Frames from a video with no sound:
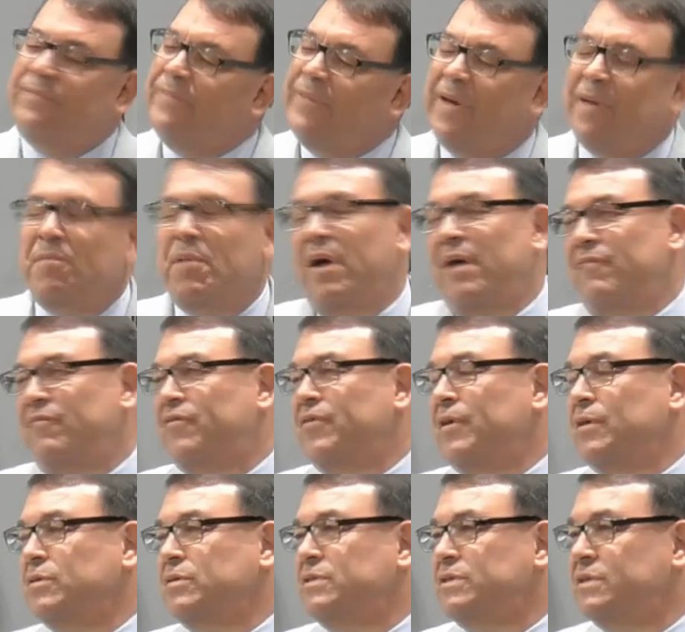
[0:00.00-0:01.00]
Come on,
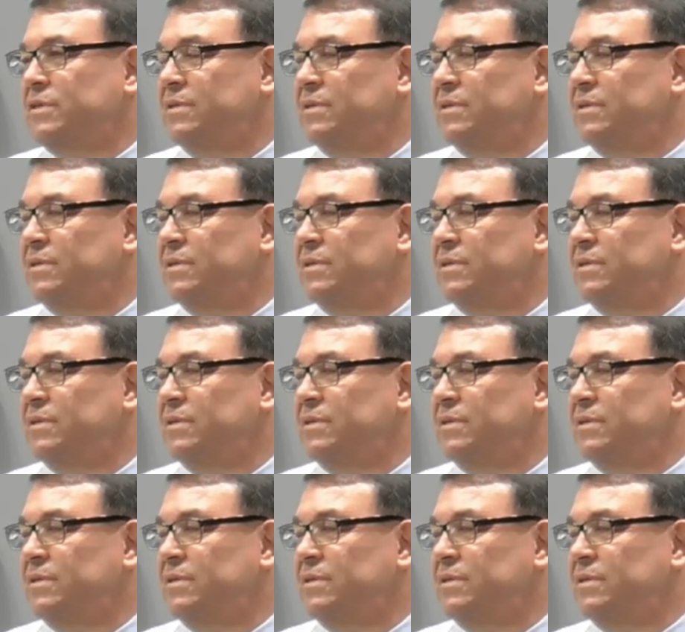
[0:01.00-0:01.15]
folks.